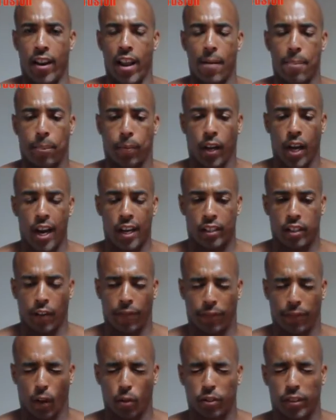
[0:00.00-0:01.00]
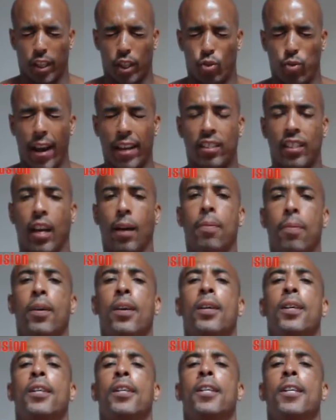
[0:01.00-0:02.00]
Get all that blood to flow through the
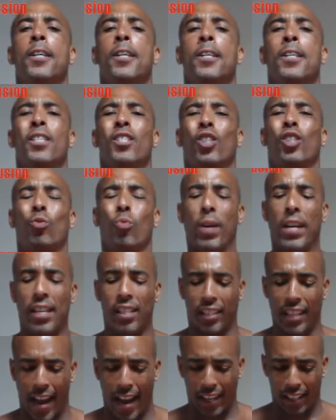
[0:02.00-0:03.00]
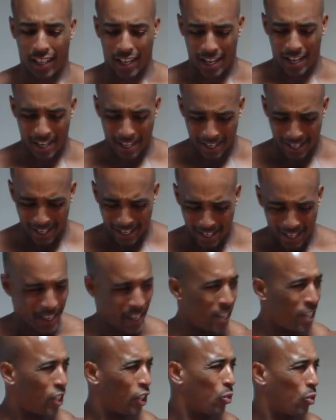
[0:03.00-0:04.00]
tricep. Squeeze, guys.
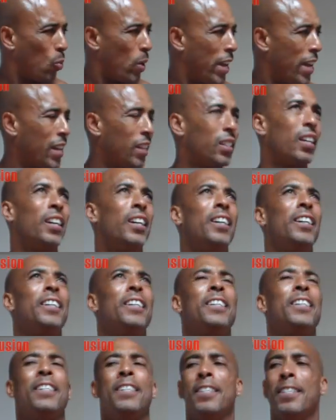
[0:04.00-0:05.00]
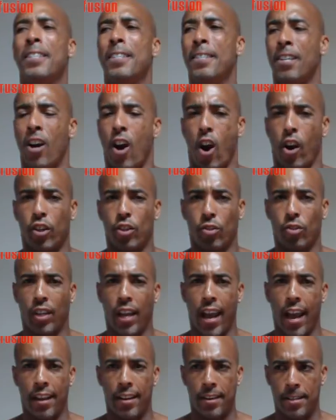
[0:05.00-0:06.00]
Squeeze.
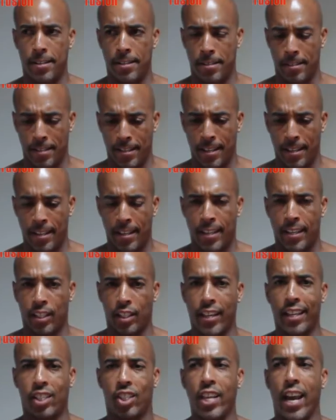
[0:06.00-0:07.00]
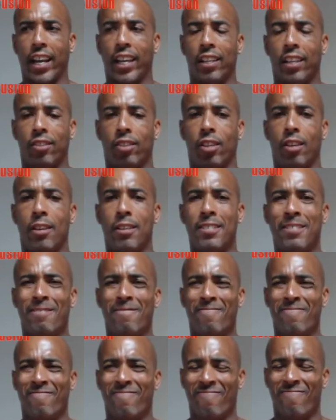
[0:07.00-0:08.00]
Hard as you can. ten
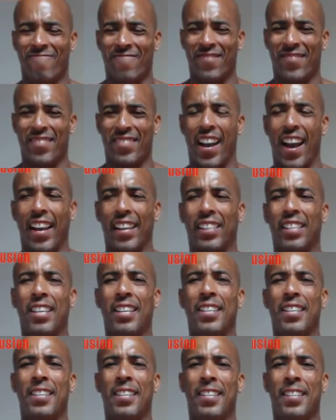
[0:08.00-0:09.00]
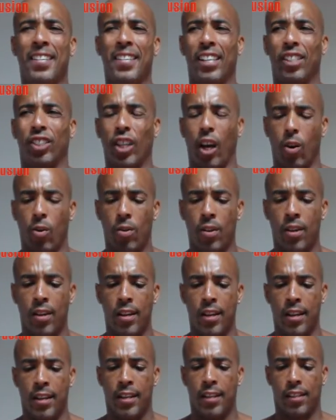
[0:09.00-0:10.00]
seconds. Nice. Let's
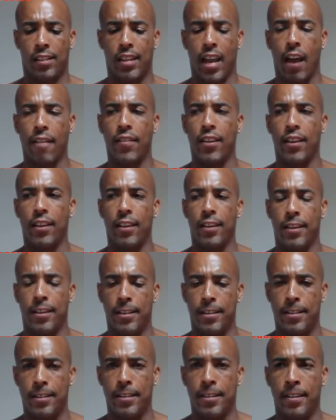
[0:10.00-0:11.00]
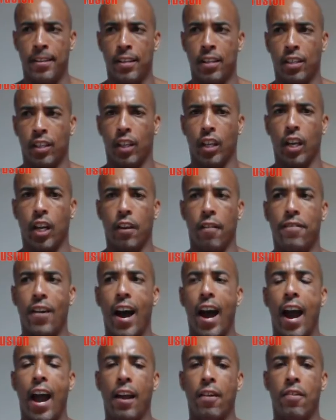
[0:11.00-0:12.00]
go. seven.
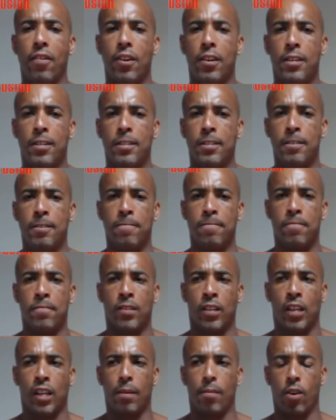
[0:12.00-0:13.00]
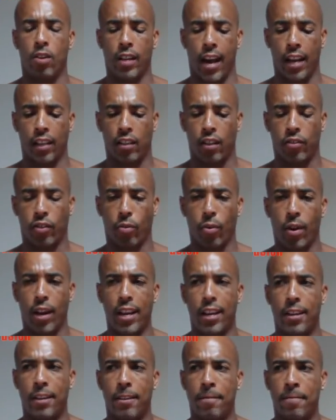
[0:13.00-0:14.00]
Good. five. Come on, guys.
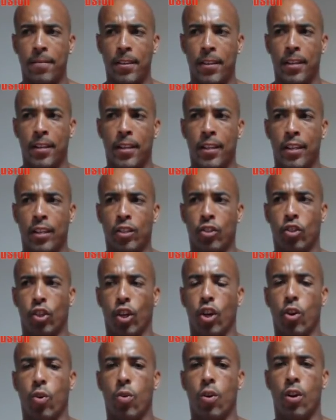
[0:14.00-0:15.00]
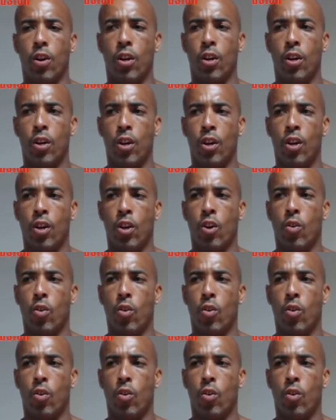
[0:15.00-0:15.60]
three. two.